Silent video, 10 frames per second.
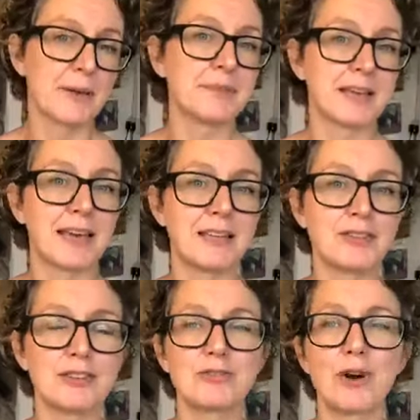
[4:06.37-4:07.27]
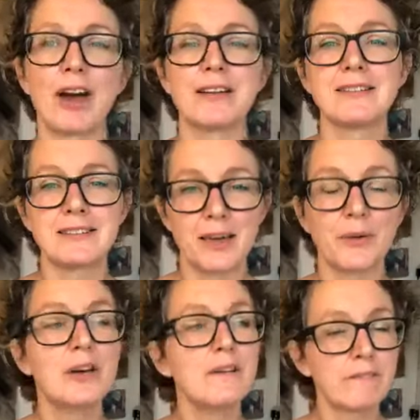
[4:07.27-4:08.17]
to get it just right. So
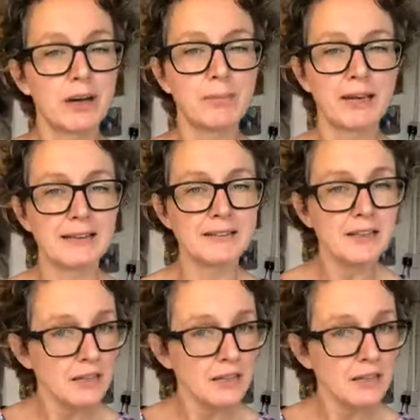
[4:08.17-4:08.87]
very pleased.